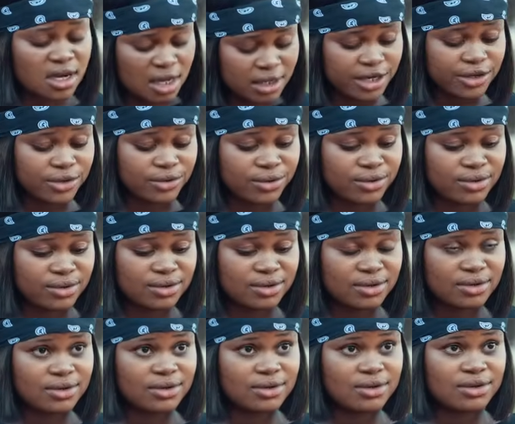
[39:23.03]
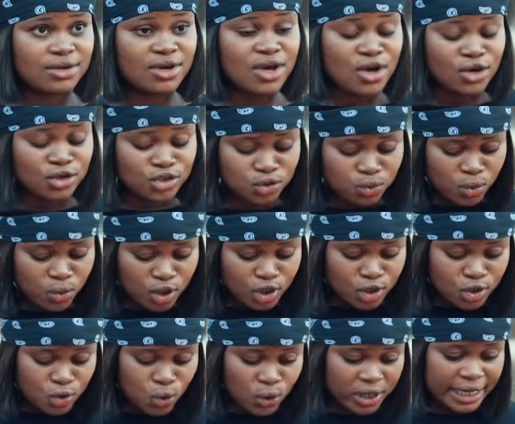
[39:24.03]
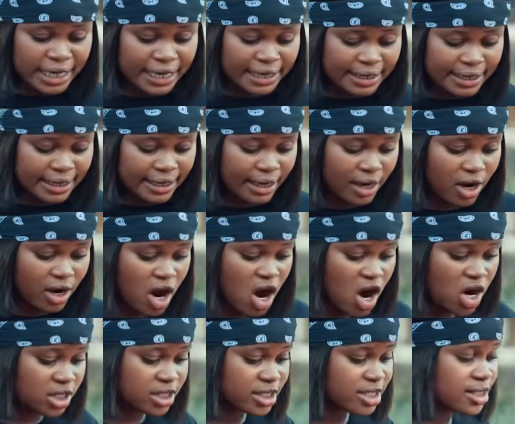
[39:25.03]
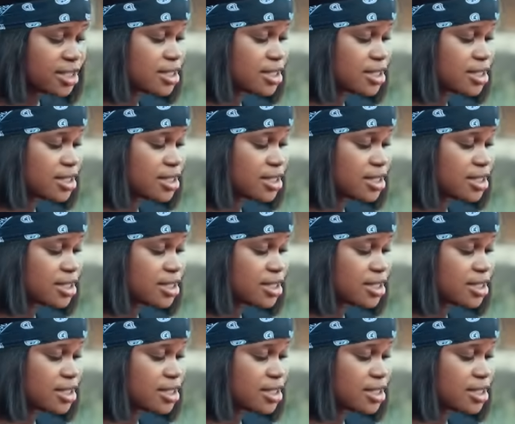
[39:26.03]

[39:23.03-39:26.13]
Anayo, you are looking at